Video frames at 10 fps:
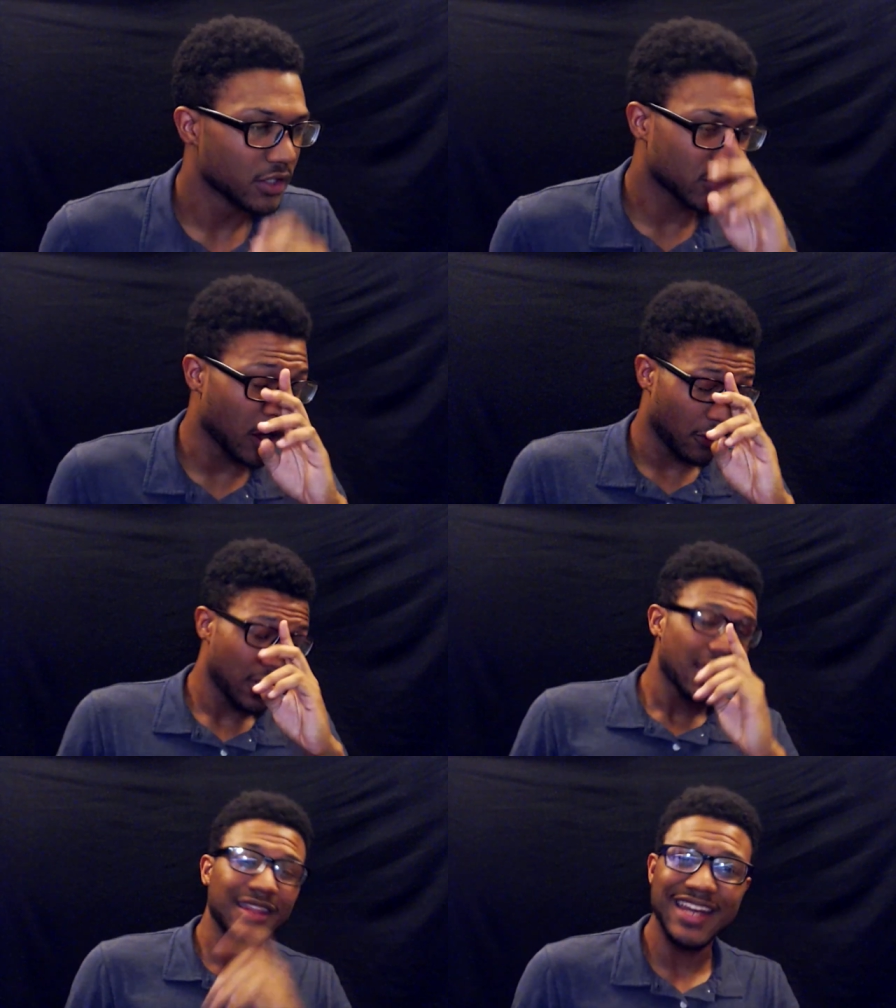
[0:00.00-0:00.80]
So
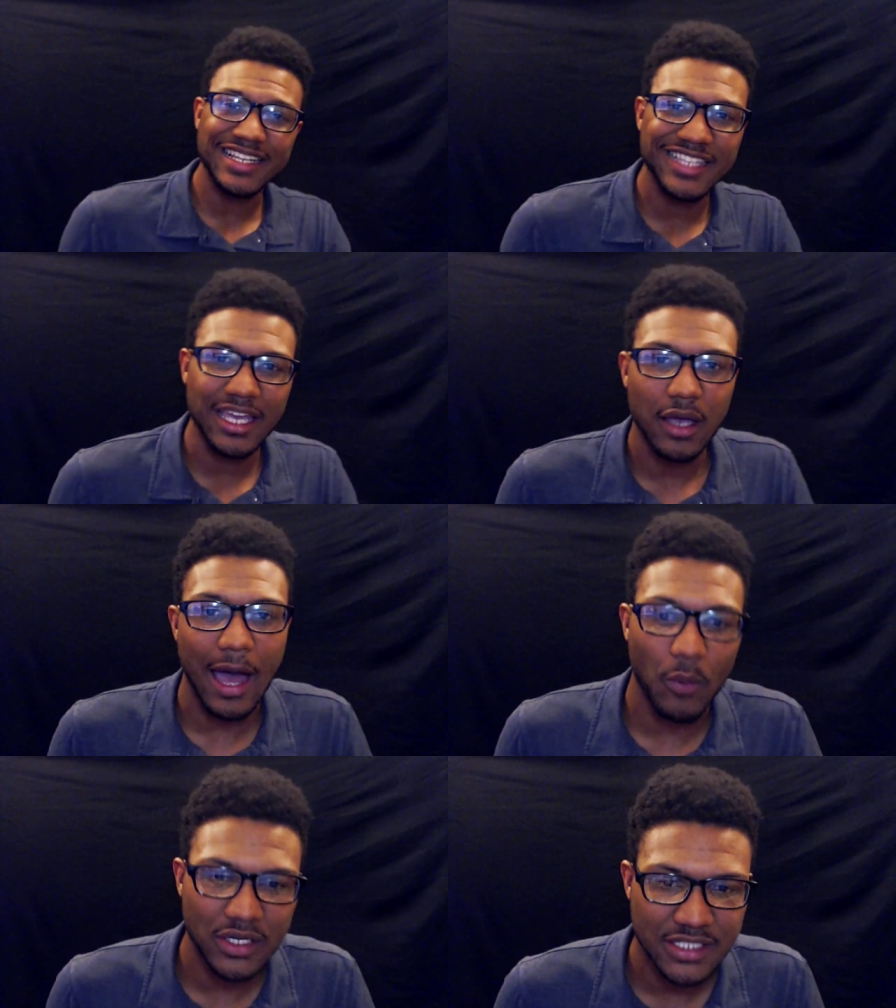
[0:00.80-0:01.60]
the next thing
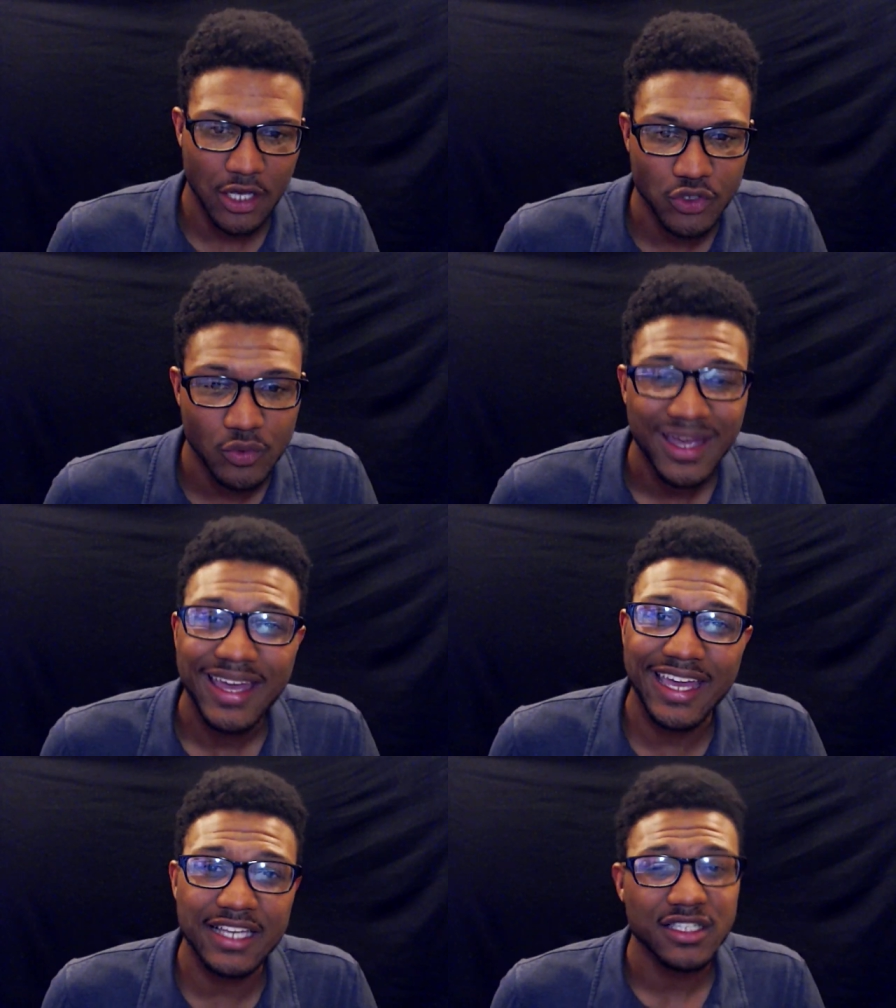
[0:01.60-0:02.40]
I want to tell you
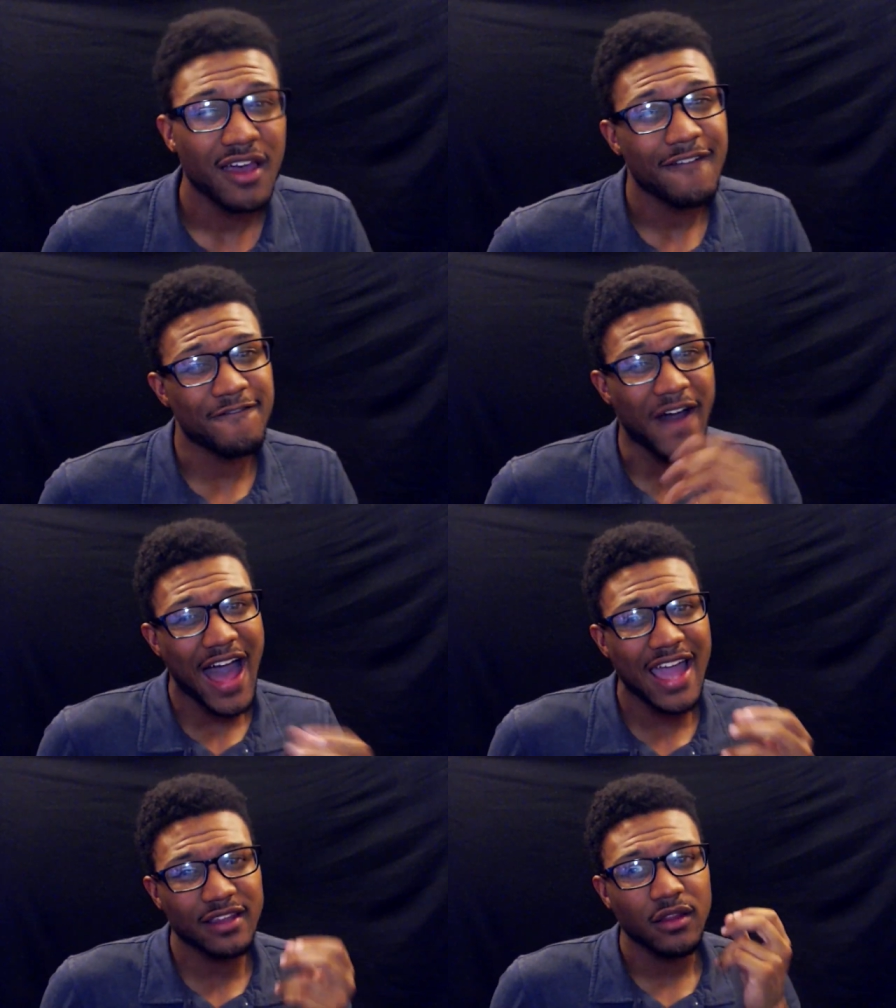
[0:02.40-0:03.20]
is
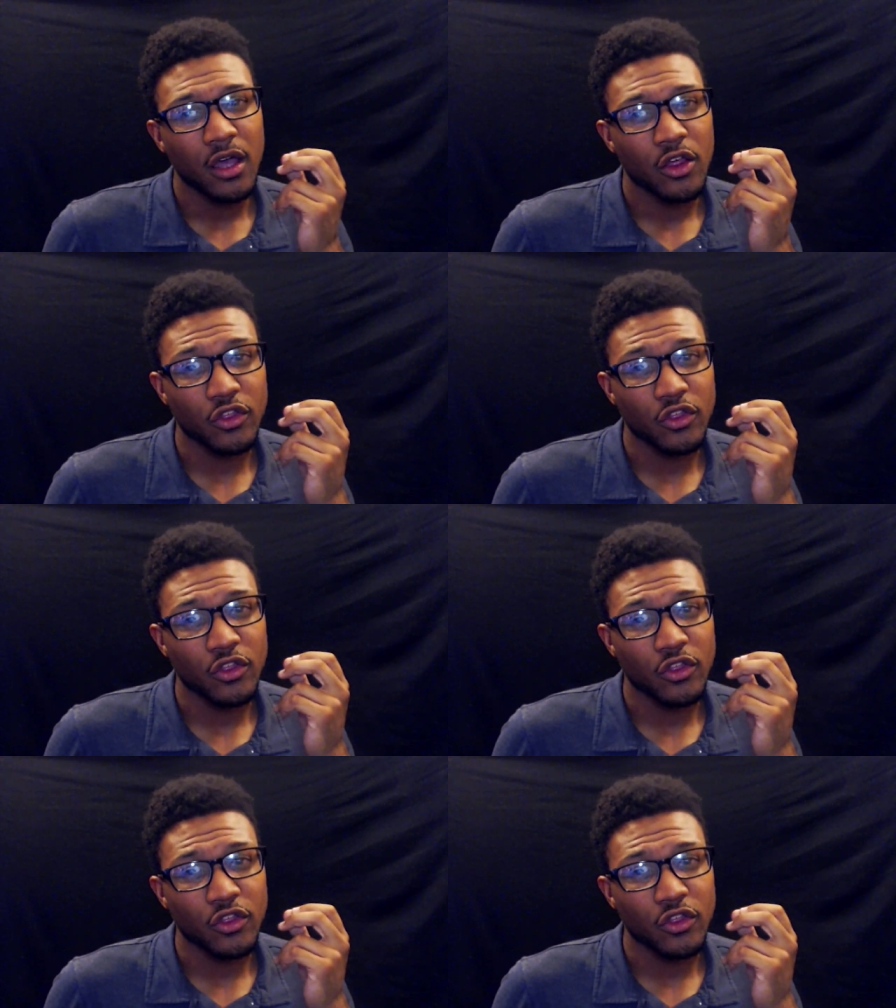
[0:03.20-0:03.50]
find